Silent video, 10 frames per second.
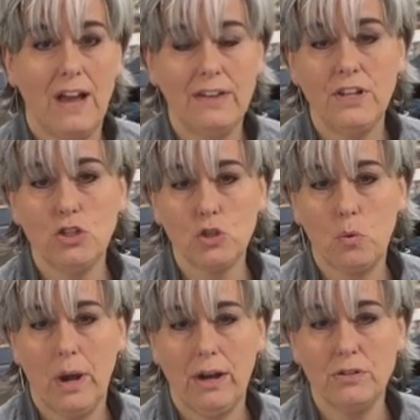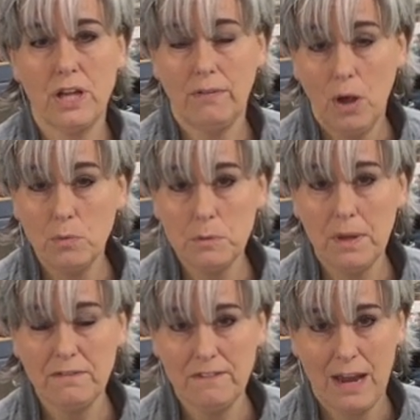5-inch squares of
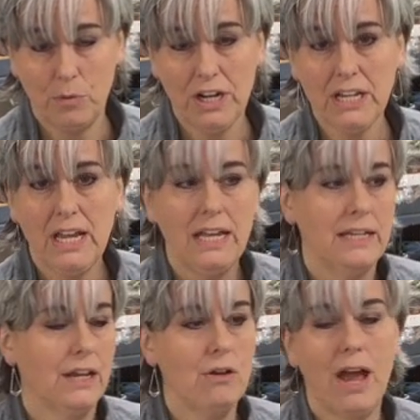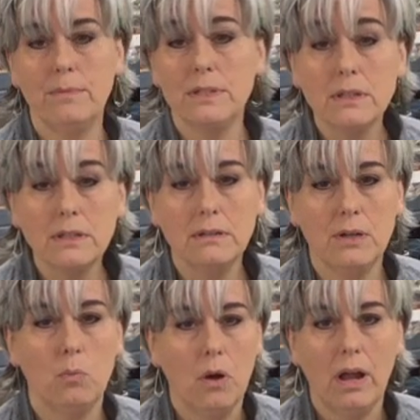homespun fabric. Now you absolutely
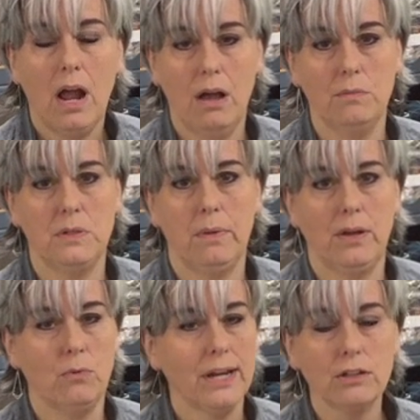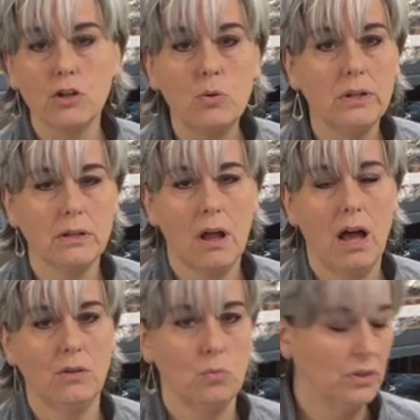want homespun. Regular quilted
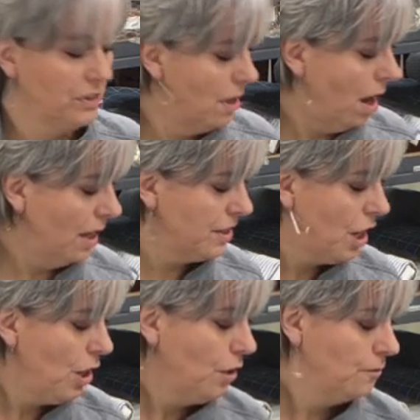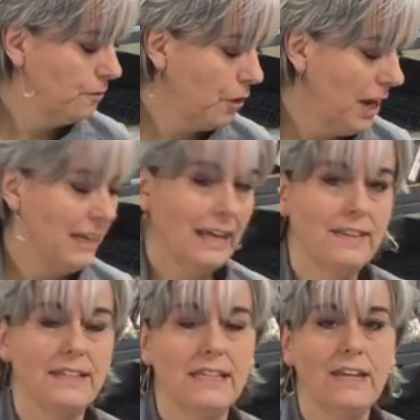cotton will not fray like
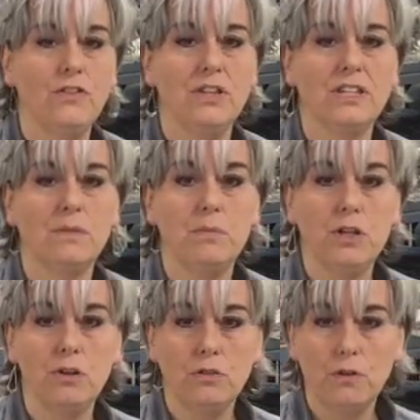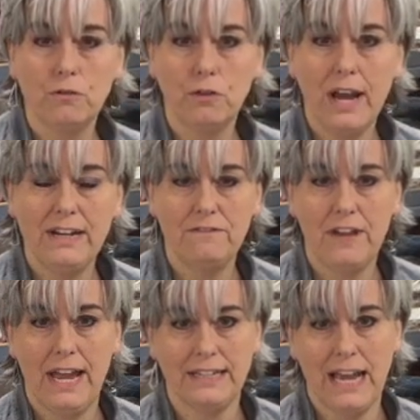this and give you this beautiful frayed
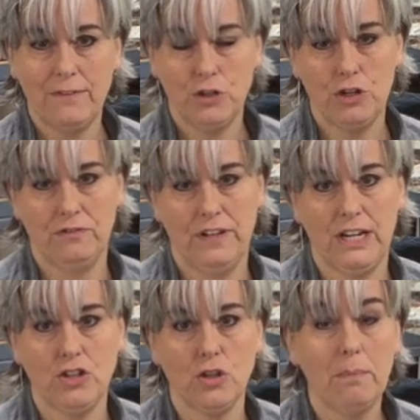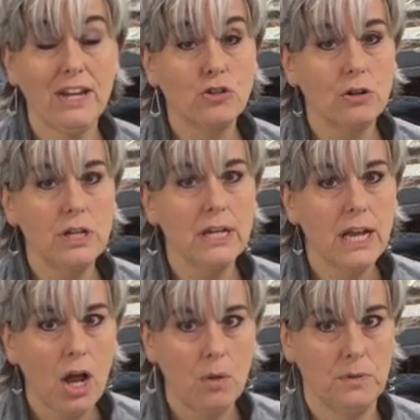effect after you're finished. So make sure you
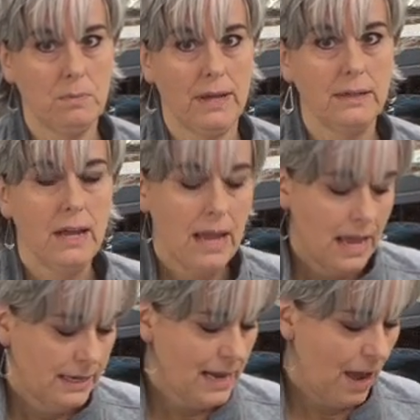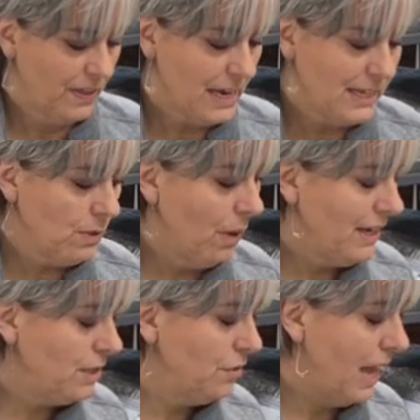get homespun. Now the easy way
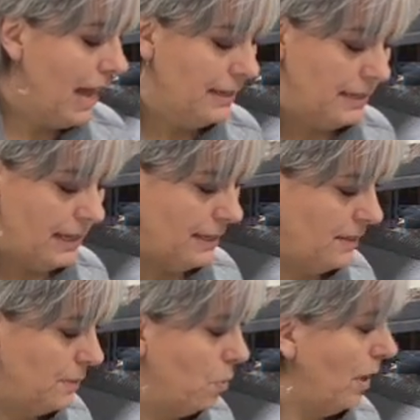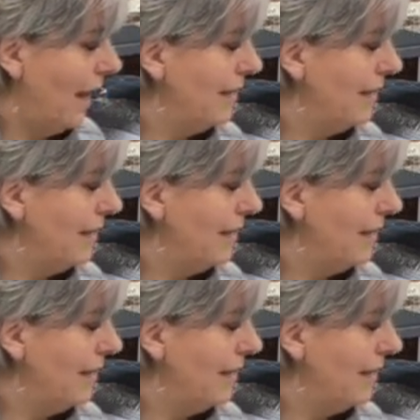to do that is what